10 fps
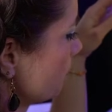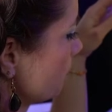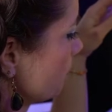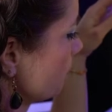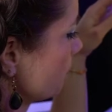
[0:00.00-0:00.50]

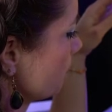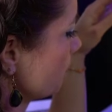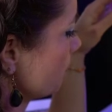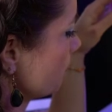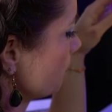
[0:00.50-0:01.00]

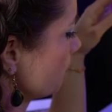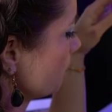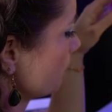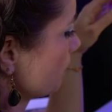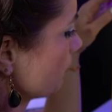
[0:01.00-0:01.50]

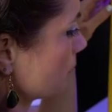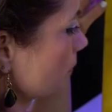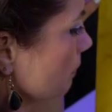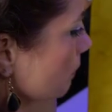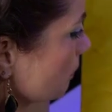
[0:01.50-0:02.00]

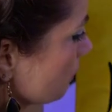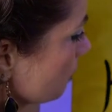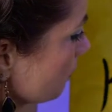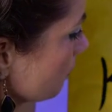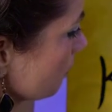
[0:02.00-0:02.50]

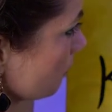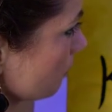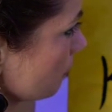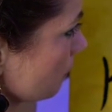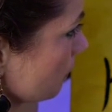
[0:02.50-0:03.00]

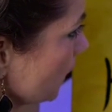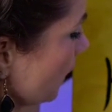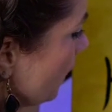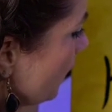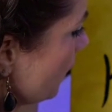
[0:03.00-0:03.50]

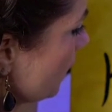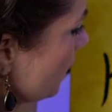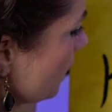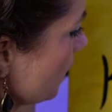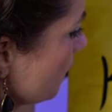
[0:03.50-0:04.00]

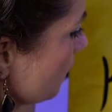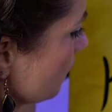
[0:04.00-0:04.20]
No one is speaking in this clip.